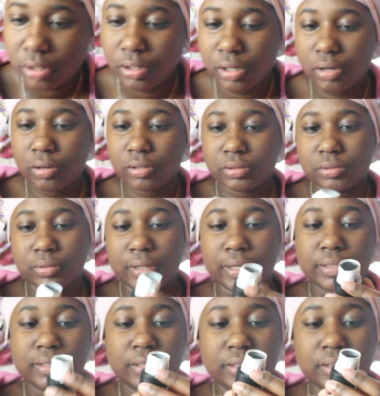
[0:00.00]
And I also
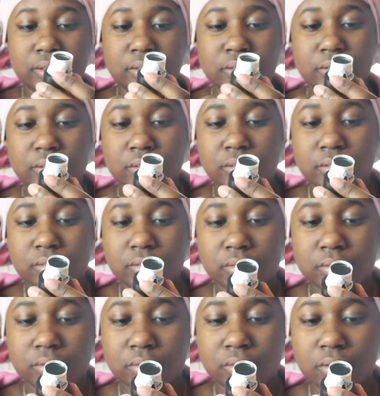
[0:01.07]
got this
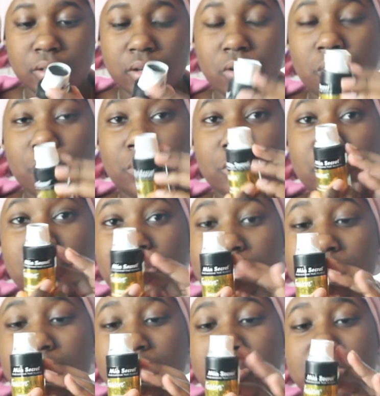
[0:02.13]

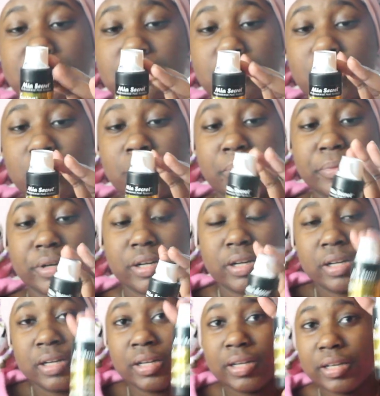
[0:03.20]
odorless monomer.
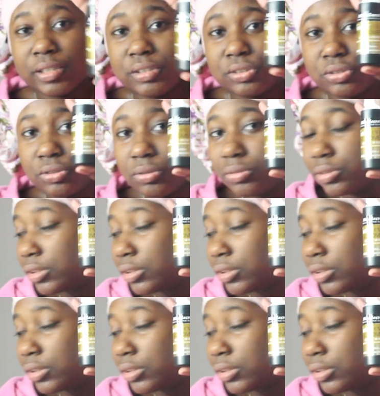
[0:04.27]
It's so